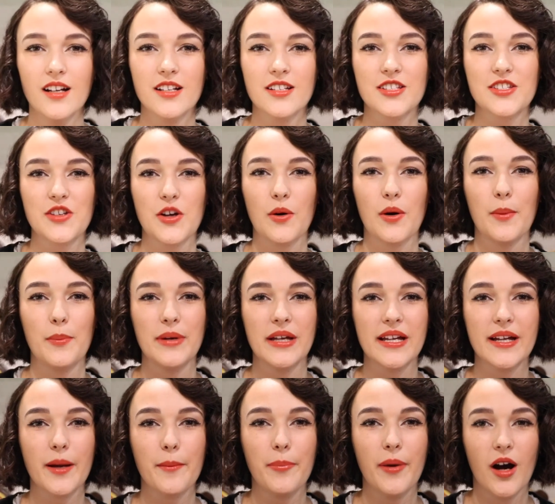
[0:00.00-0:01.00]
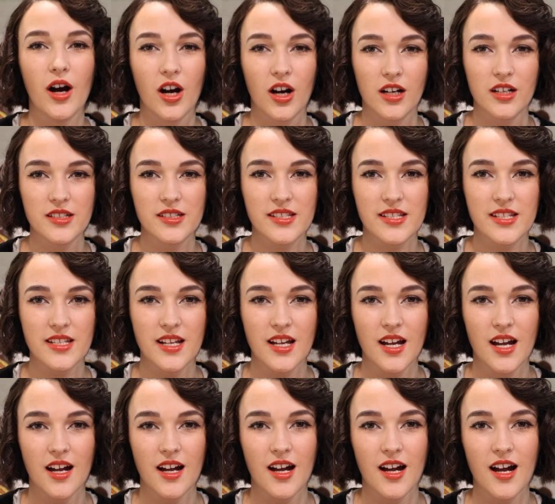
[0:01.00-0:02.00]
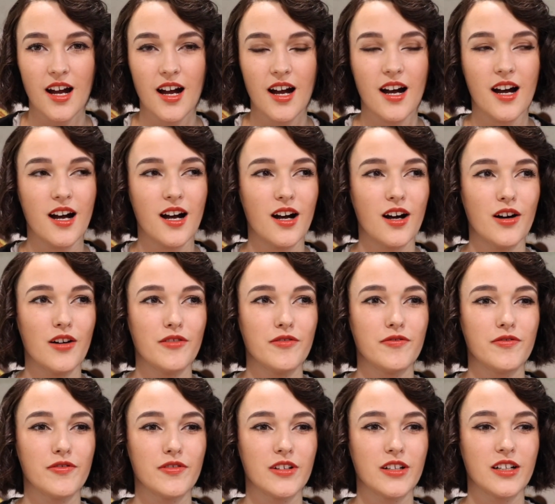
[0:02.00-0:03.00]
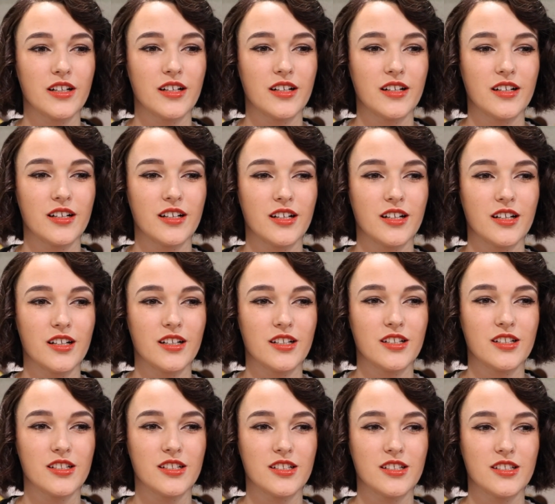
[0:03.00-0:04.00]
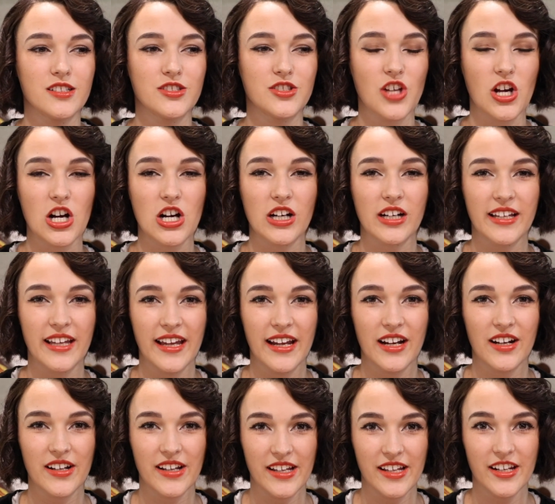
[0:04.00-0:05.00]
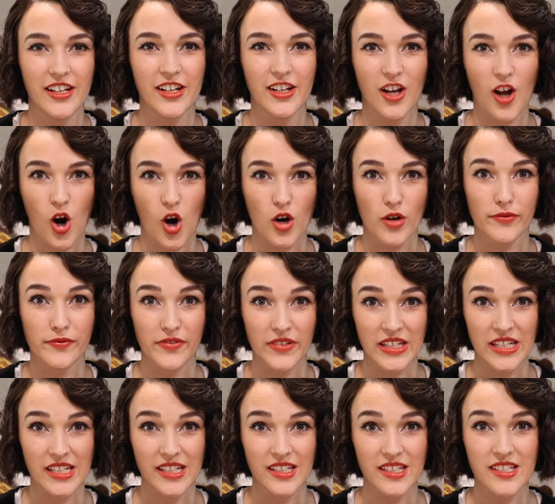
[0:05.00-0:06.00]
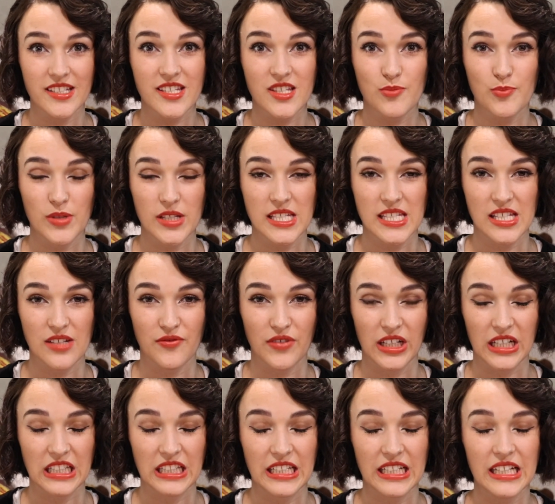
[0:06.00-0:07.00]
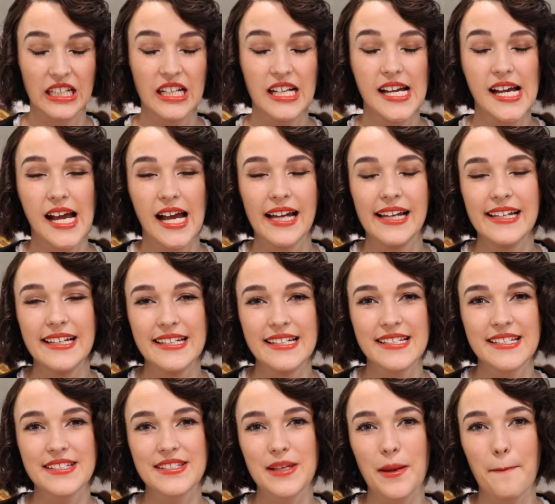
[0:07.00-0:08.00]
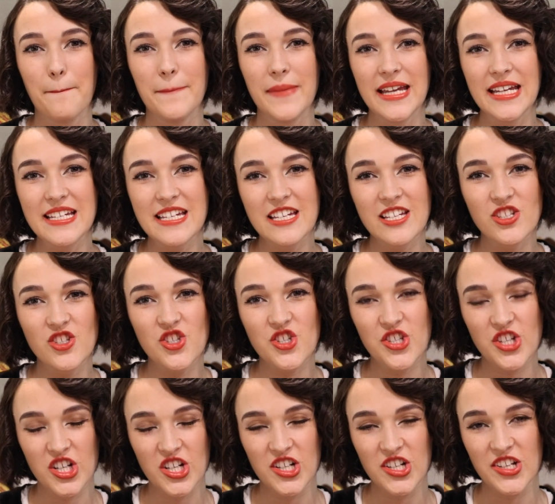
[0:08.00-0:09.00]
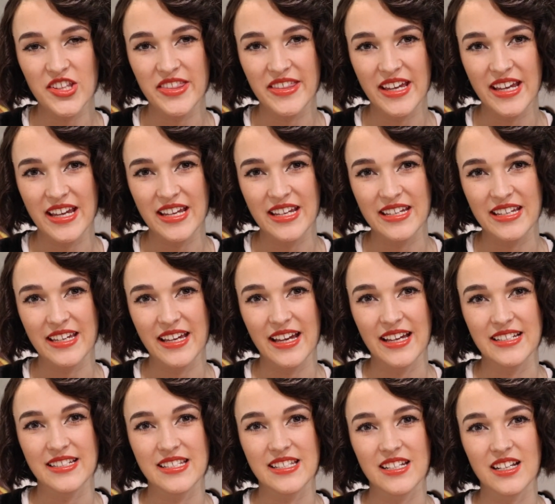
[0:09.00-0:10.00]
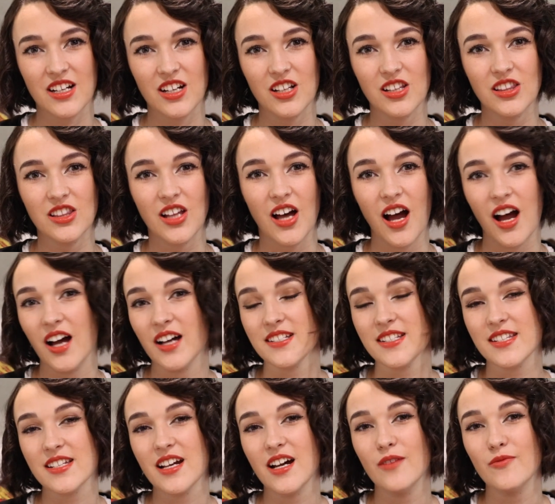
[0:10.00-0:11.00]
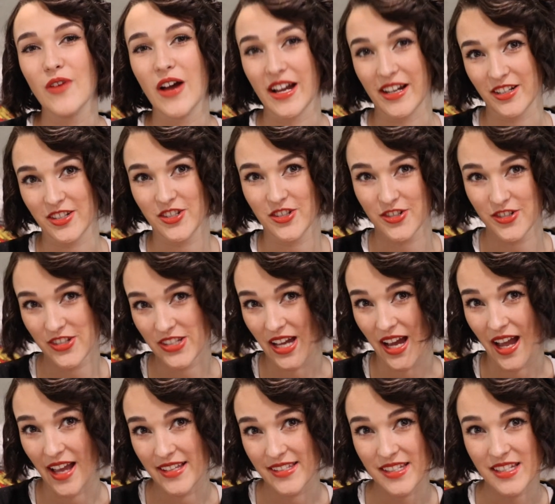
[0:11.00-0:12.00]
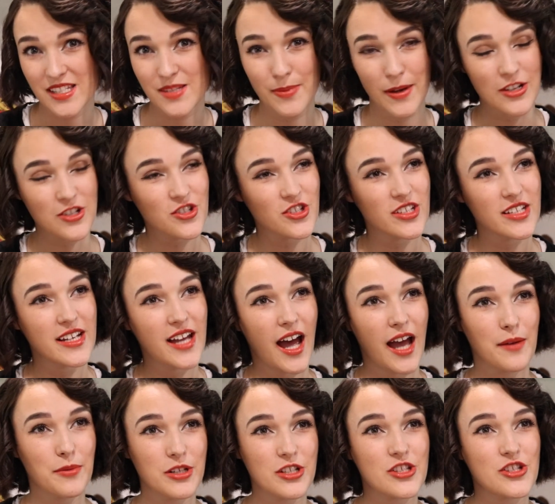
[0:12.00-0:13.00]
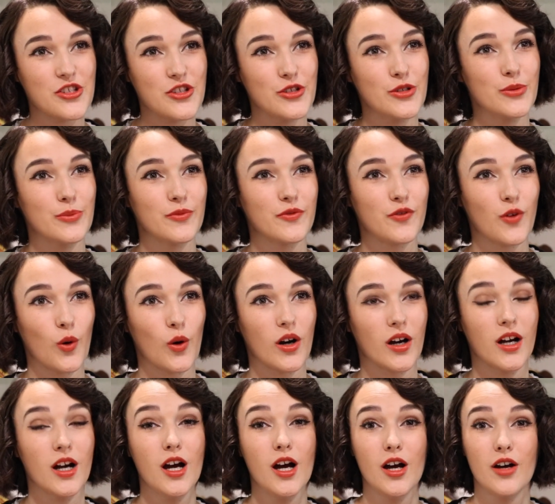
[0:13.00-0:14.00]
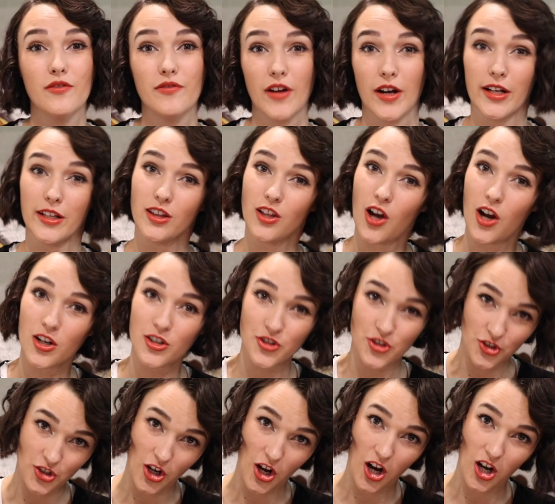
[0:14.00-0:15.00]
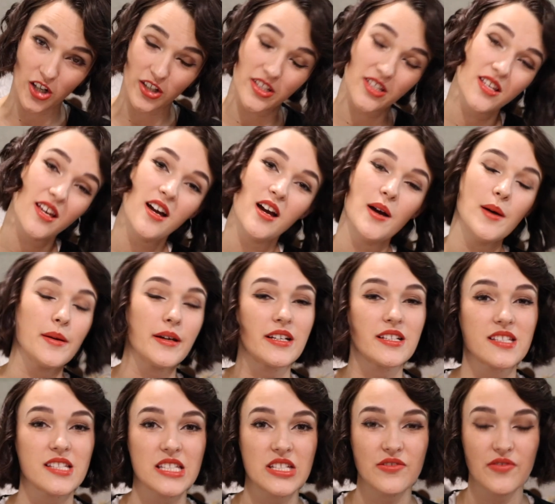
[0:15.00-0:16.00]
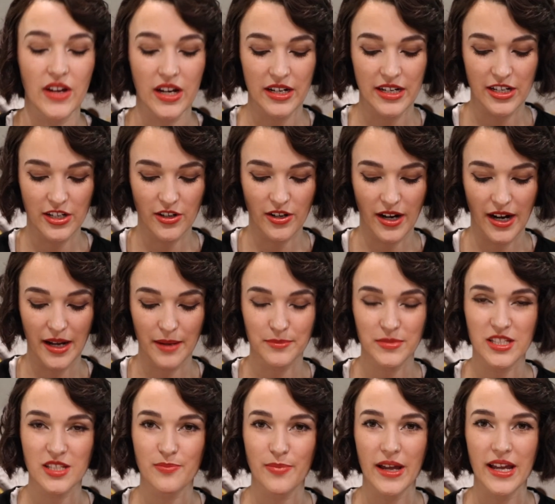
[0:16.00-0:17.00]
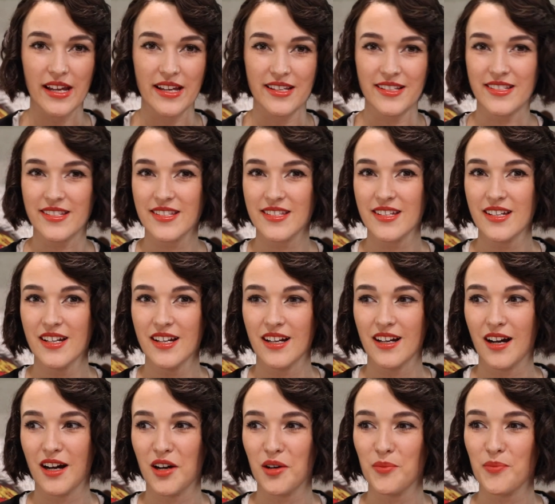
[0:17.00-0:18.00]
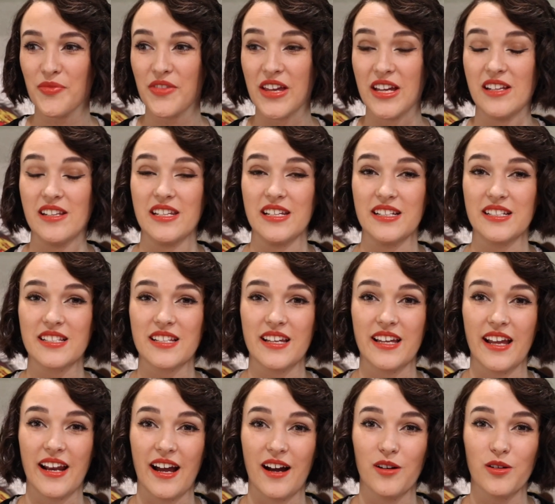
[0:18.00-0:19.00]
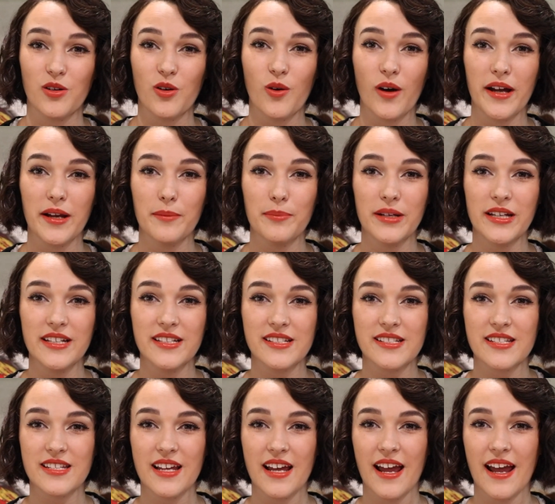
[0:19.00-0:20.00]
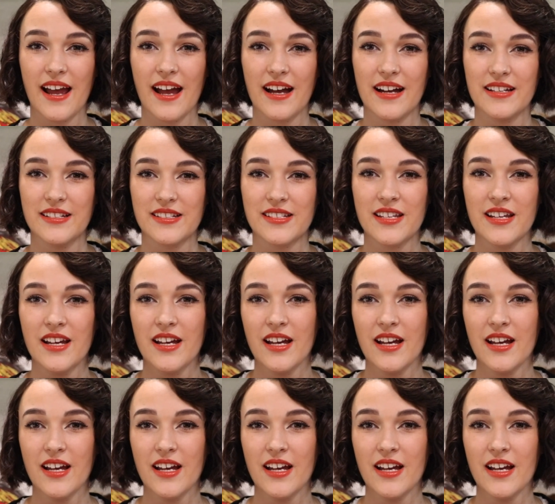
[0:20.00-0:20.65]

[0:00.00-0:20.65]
So a big part of dog care in an RV specifically is making sure they get a lot of exercise, especially I would assume for very large dogs, because it's a very cramped space. They need to get out quite a bit, and